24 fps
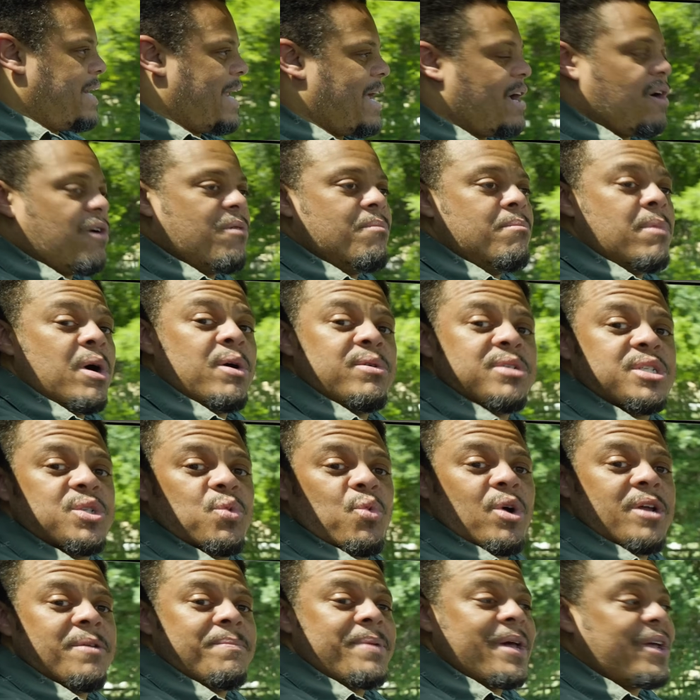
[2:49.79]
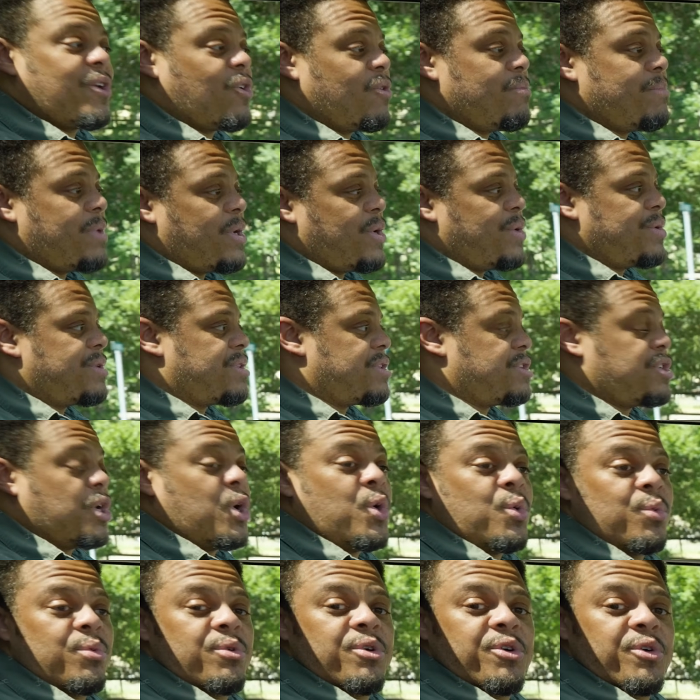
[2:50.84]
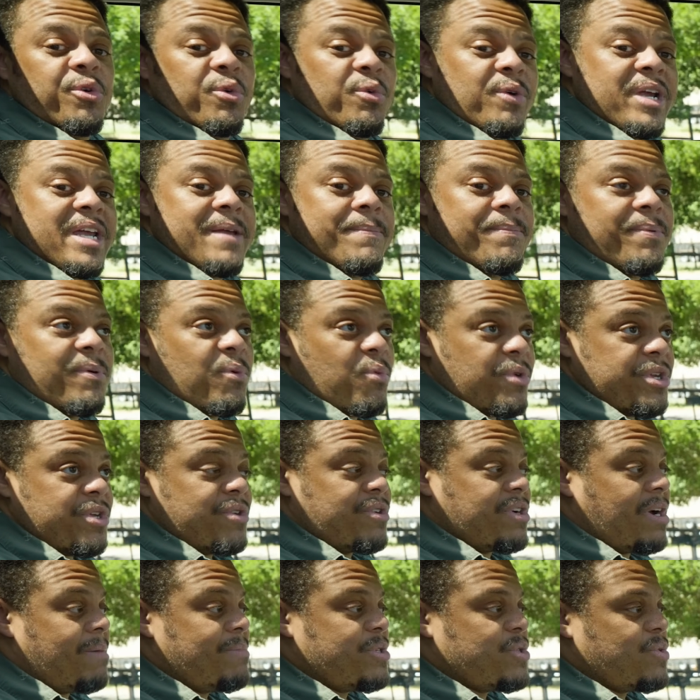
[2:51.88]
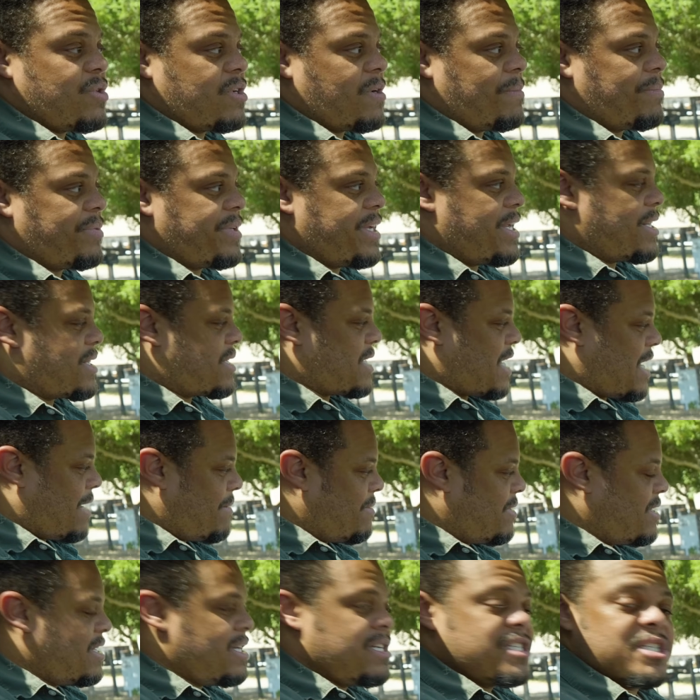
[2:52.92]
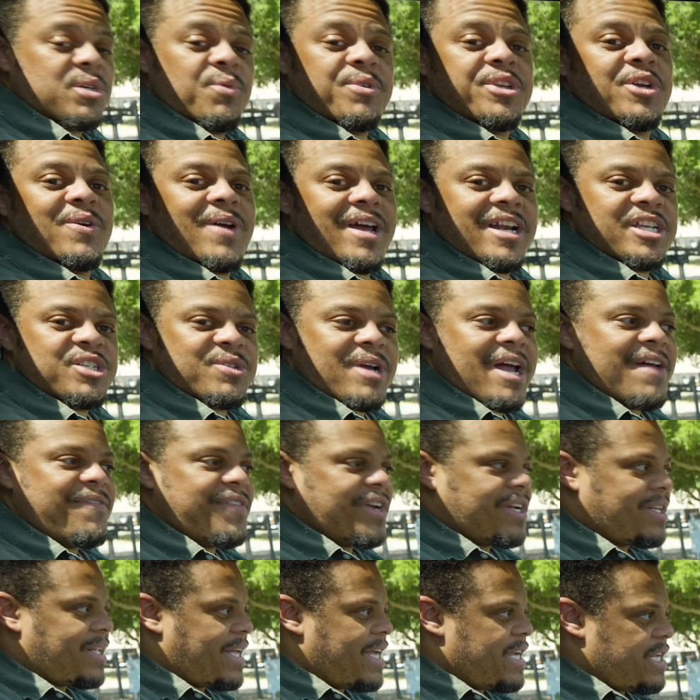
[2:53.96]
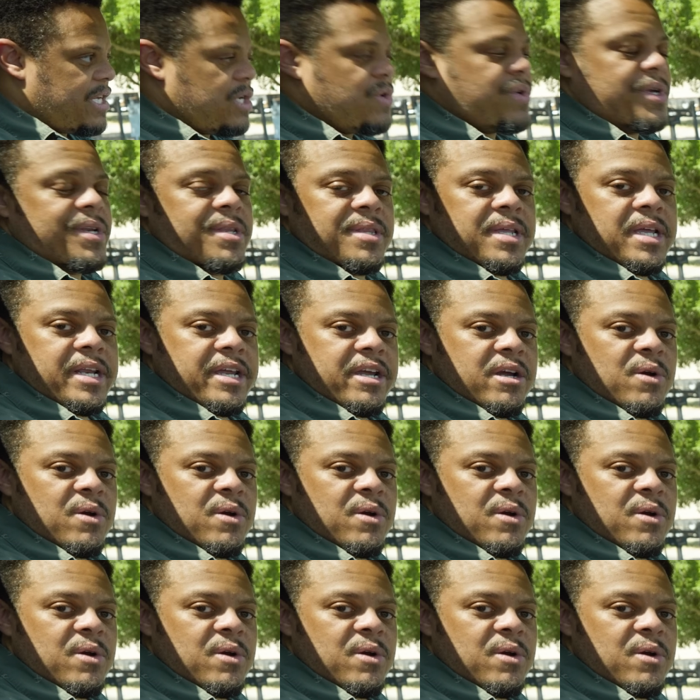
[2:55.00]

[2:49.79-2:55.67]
Now, most one pedal modes don't creep when you come to a complete stop. So when you're at a traffic light, you could sit